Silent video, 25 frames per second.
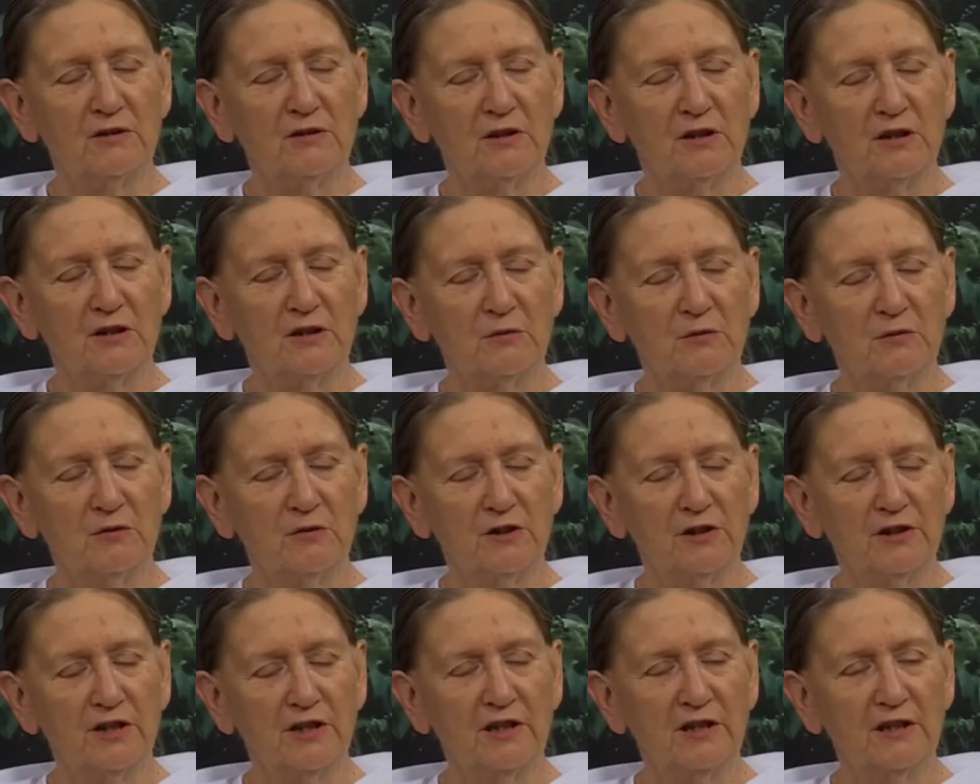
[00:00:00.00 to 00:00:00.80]

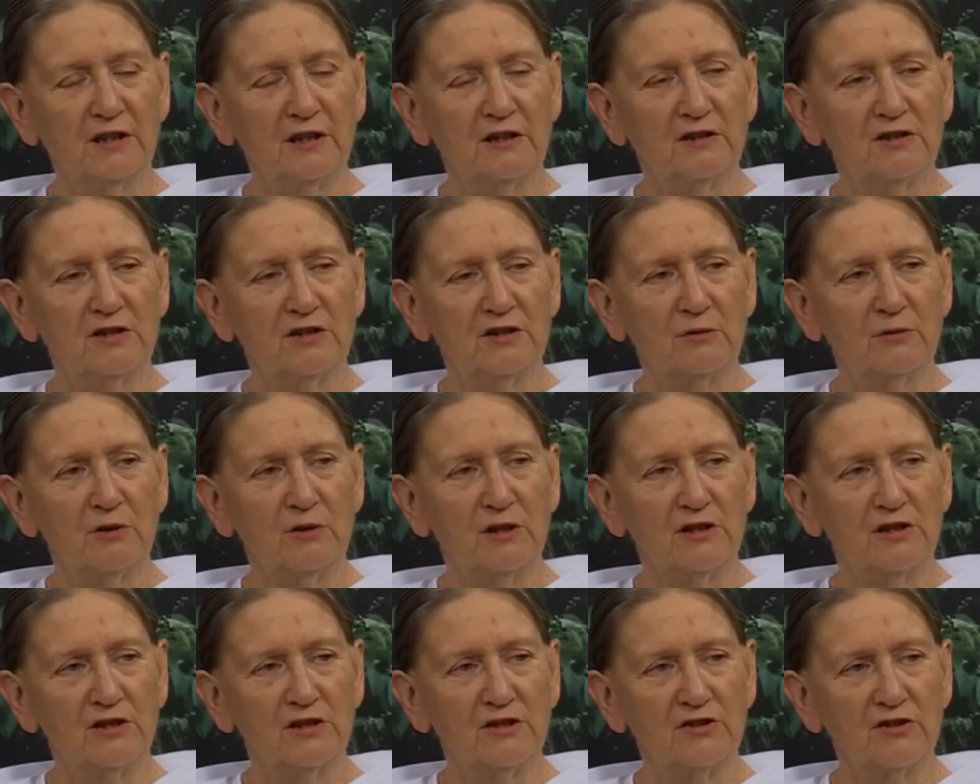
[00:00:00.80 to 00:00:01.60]
working to
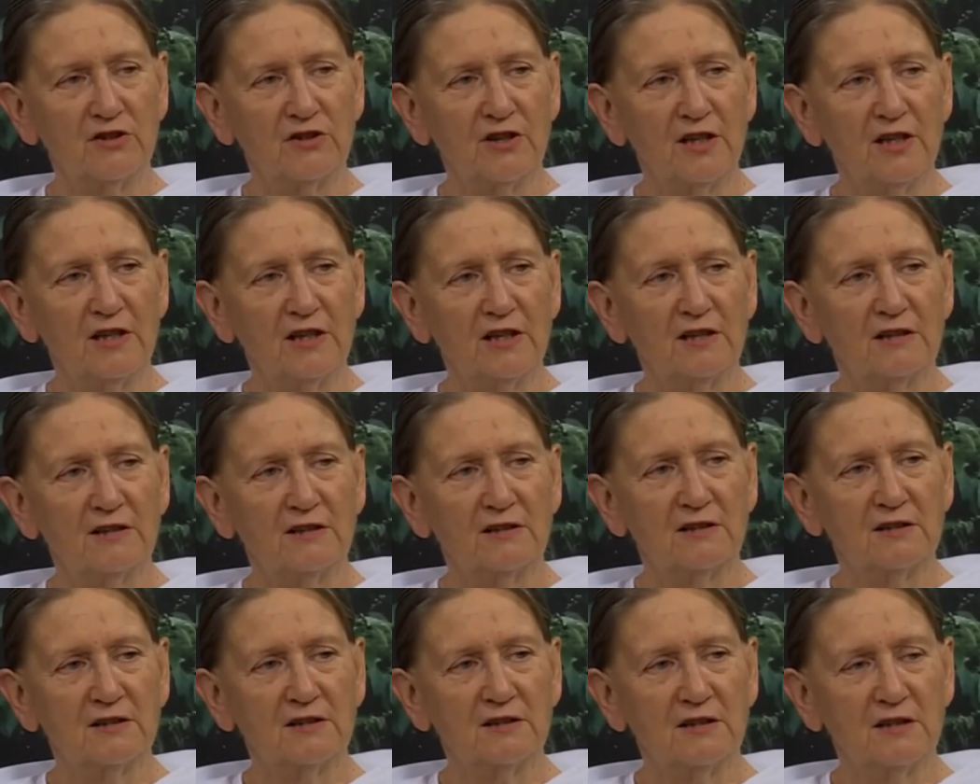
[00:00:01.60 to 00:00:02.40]

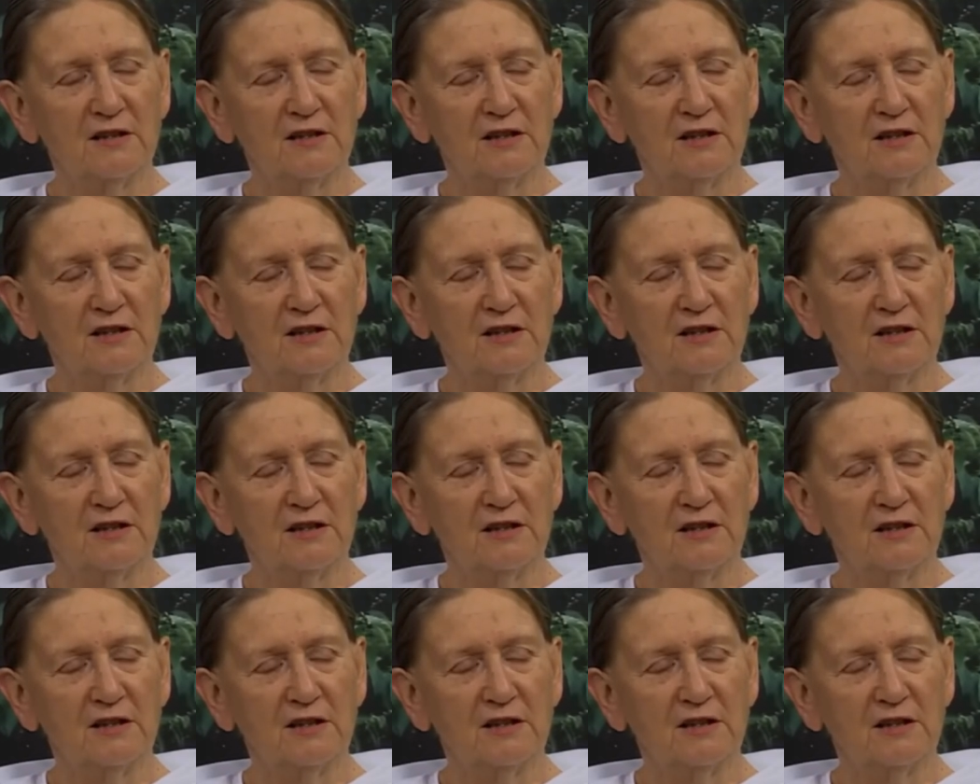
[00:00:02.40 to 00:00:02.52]
understand